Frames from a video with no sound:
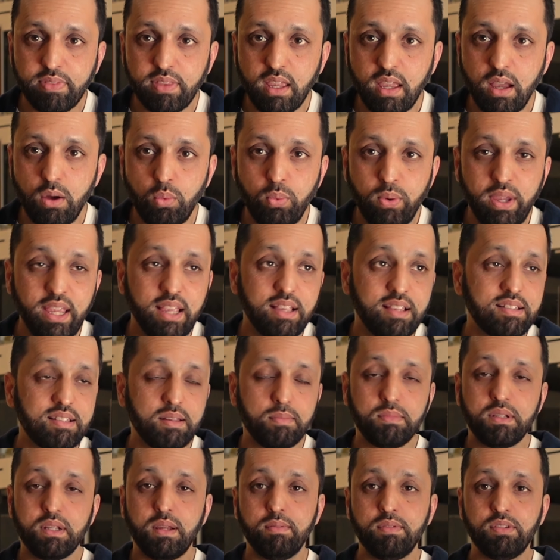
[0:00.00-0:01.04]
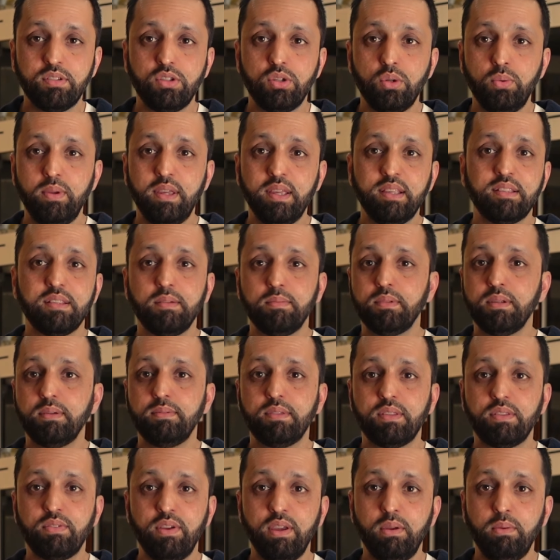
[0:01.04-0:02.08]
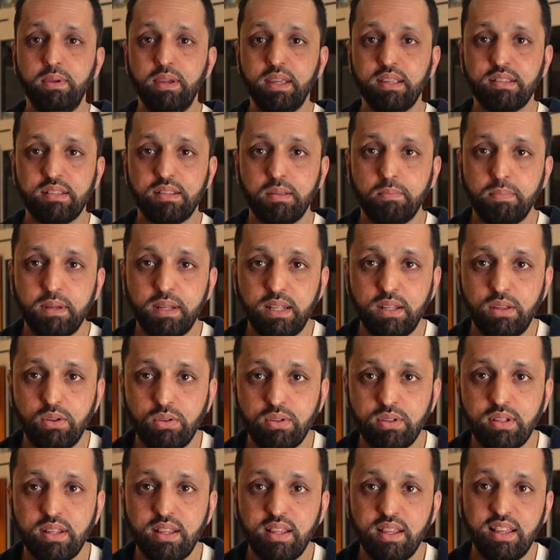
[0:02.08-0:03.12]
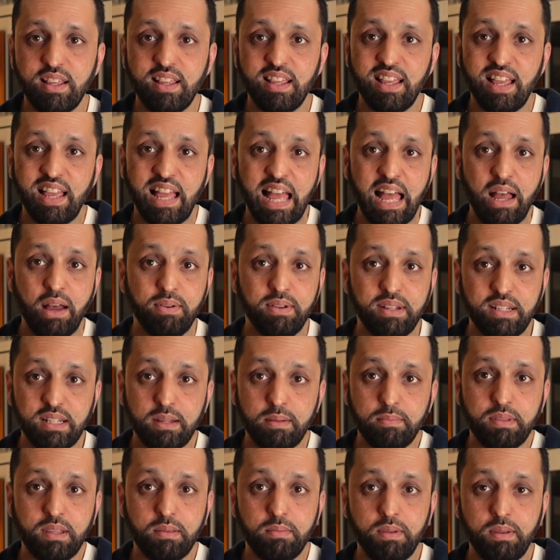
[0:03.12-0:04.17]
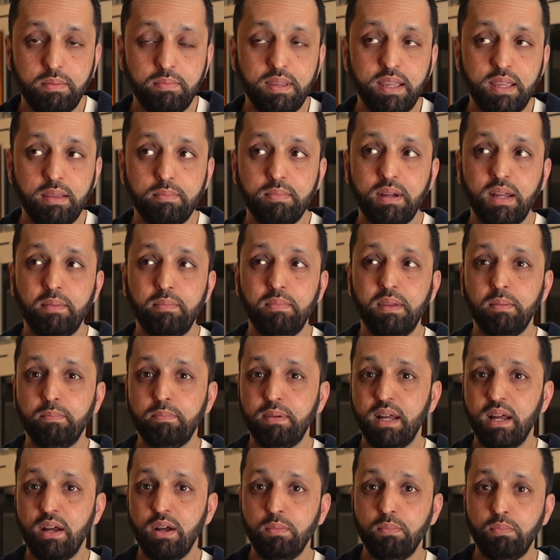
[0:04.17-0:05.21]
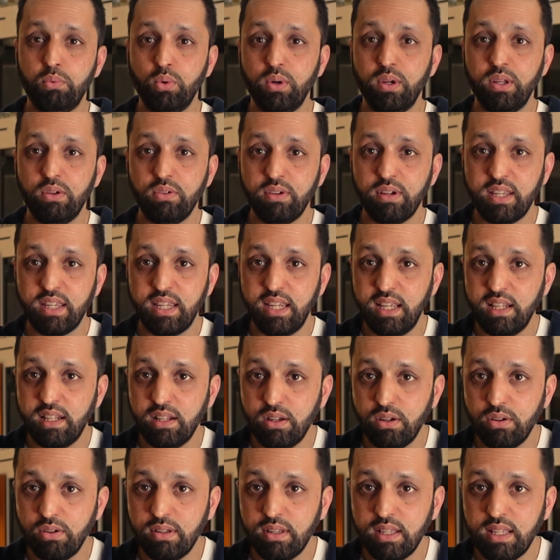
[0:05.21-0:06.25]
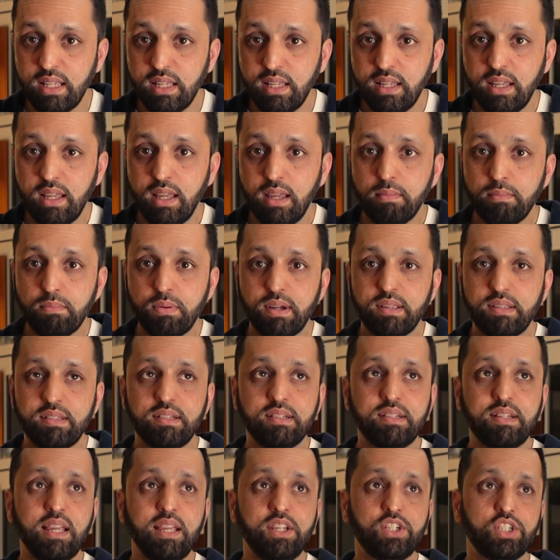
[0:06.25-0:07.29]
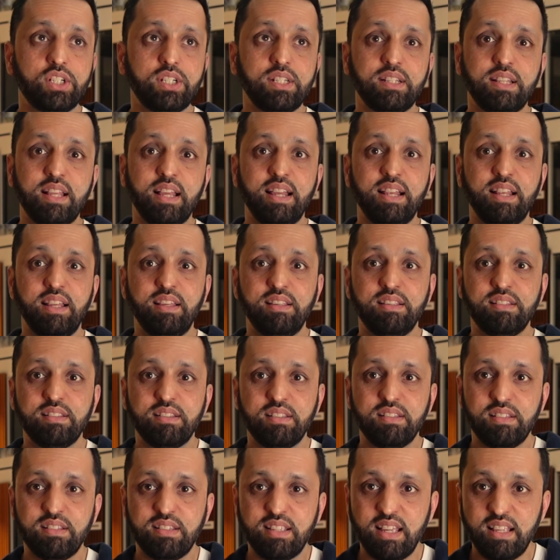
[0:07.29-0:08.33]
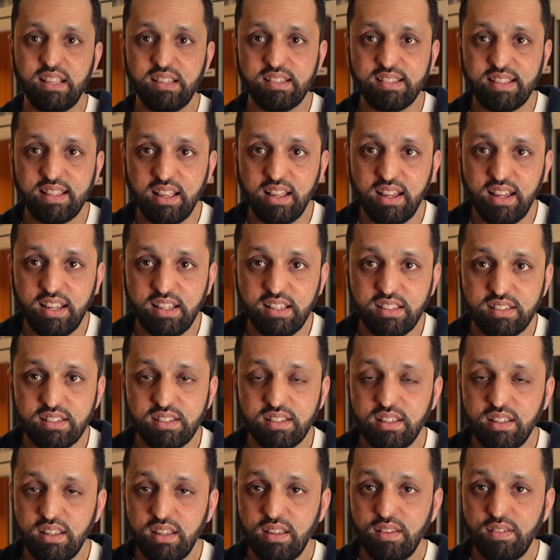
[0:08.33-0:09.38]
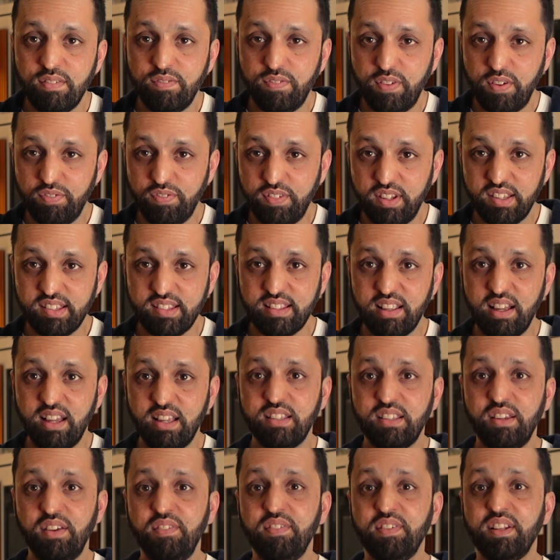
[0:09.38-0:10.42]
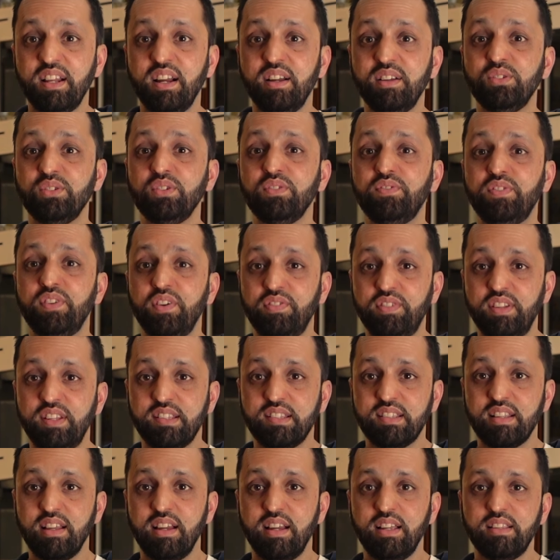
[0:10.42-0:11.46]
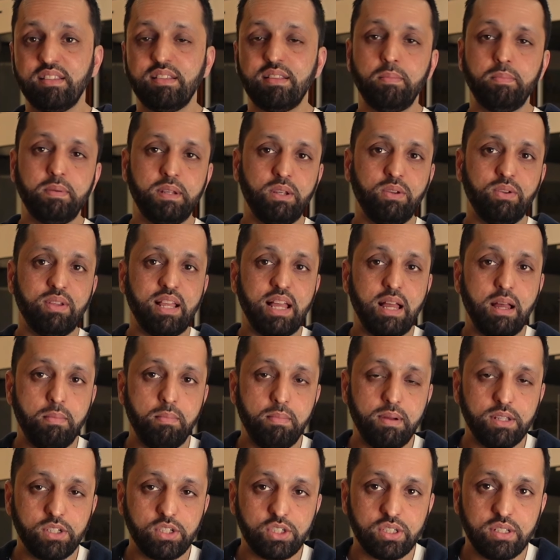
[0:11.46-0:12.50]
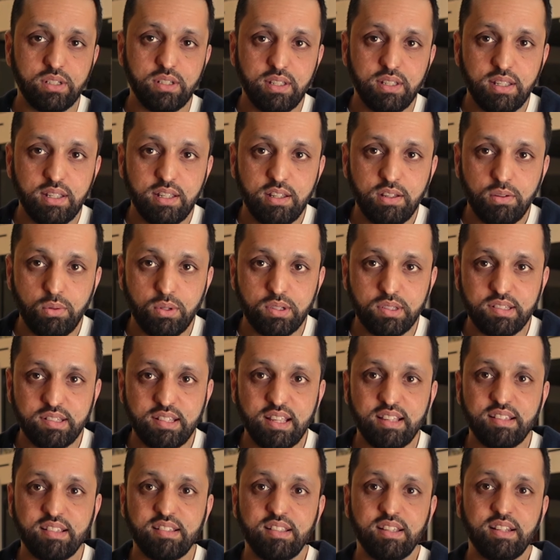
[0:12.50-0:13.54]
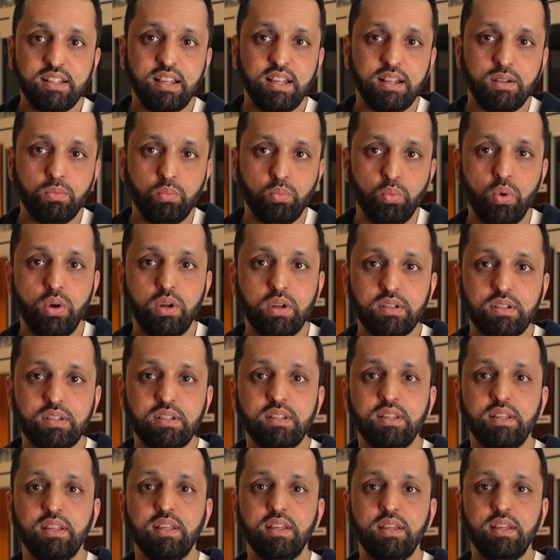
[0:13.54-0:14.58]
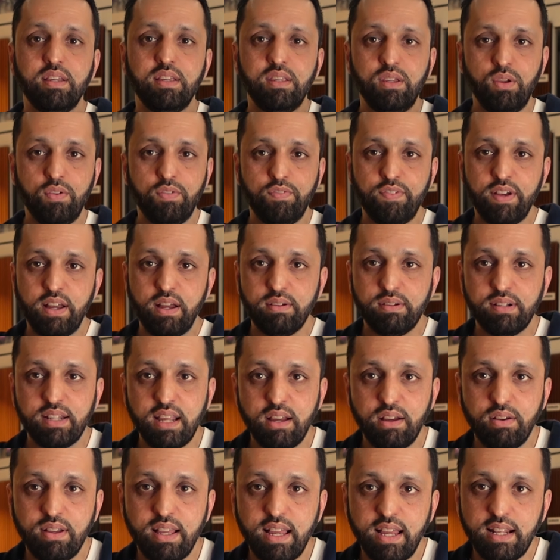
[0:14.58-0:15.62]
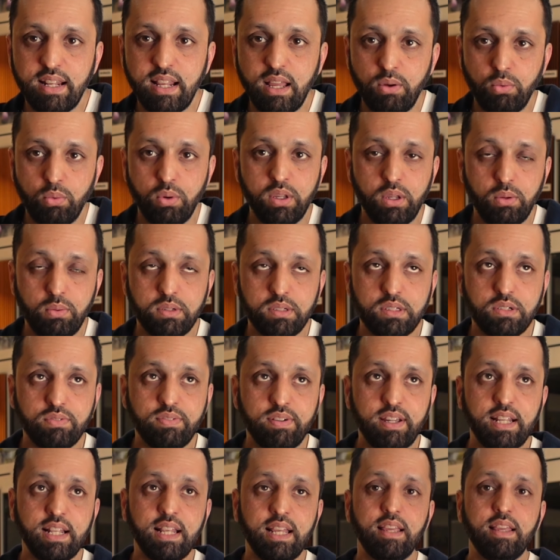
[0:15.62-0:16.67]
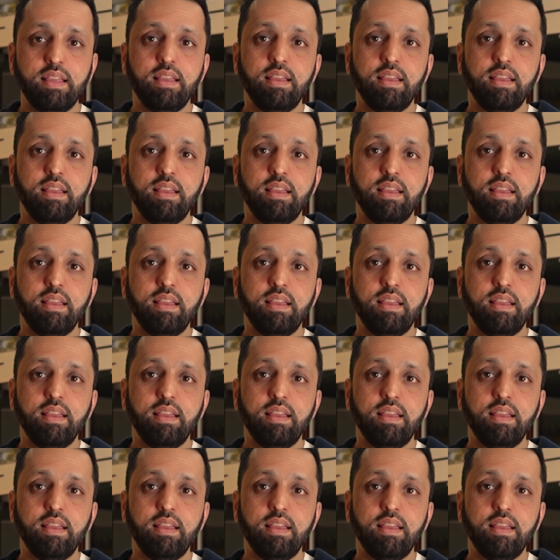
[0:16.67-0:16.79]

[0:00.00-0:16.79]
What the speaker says: a week, sometimes 2 weeks, sometimes 3 weeks, depending on how in-depth it may be. It might be a PowerPoint or a keynote presentation that is 10 slides, 50 slides, even 150 slides, depending on how much was tested and what you found out and what you want to relay.